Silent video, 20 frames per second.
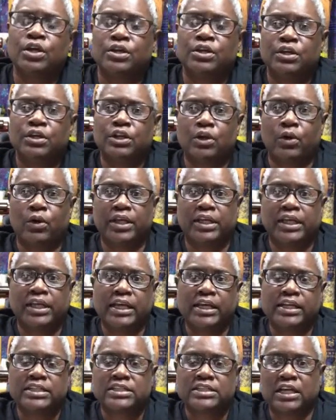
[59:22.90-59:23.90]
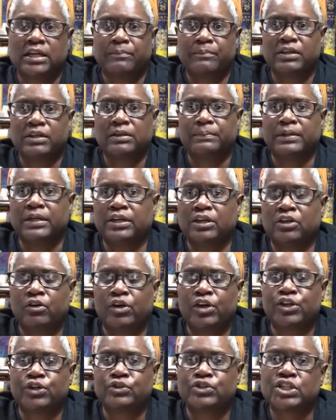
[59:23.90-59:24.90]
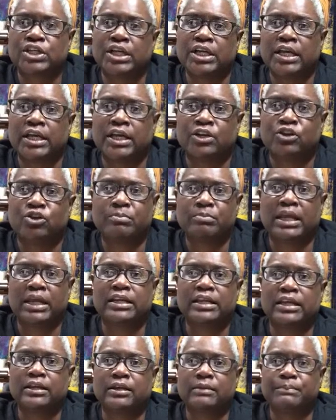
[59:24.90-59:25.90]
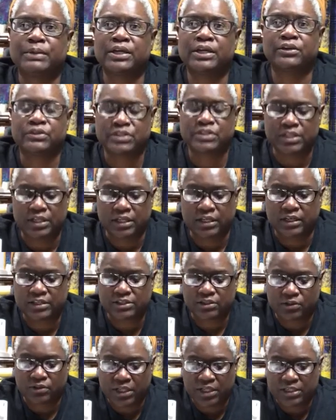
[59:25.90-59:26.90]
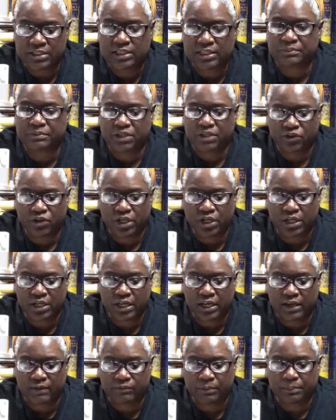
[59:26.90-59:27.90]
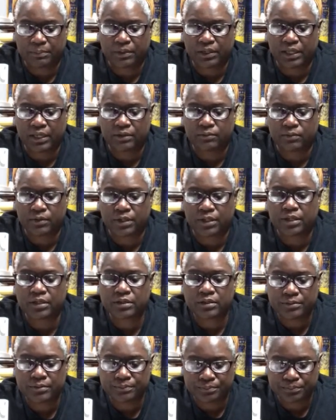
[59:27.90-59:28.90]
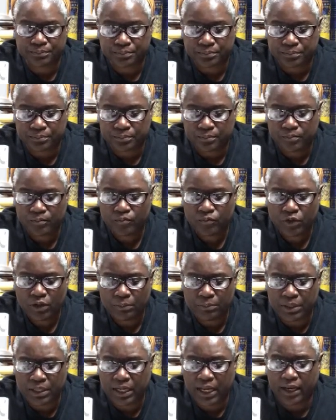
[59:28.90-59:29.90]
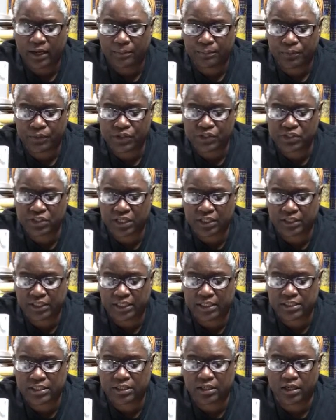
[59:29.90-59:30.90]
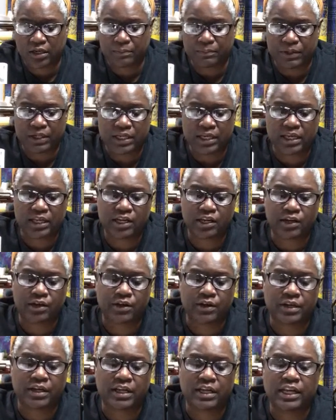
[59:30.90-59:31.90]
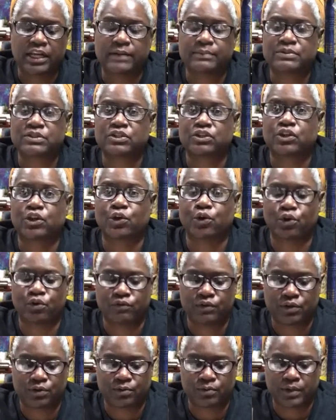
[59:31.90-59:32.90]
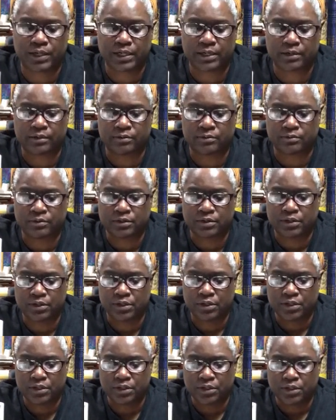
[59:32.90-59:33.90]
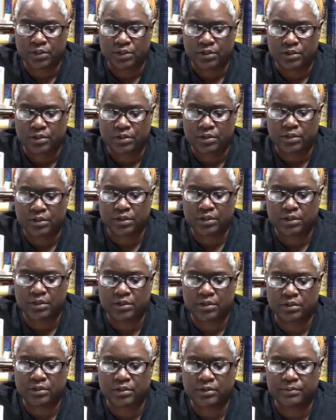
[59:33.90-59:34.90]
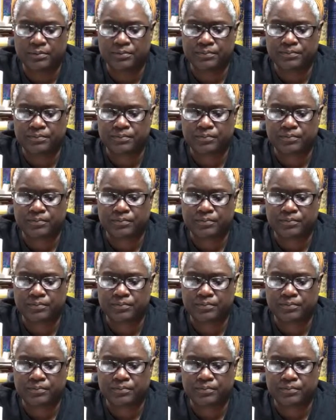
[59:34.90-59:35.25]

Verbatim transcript: you know, again, it's going to be depending on your chin. You may need a bigger tuck. So that's something you're going to have to play with. But I appreciate that tuck being in there. And it helps to curve it around the, um,